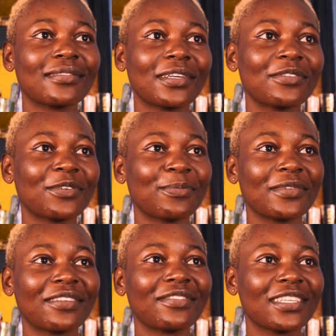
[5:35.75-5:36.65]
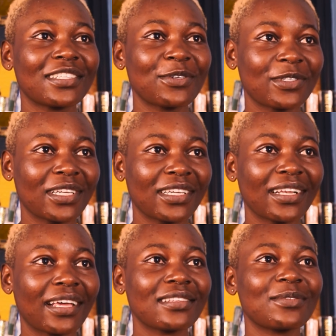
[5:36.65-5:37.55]
right from navigating your journey
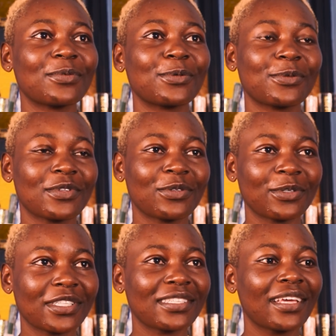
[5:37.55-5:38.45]
class. We was told,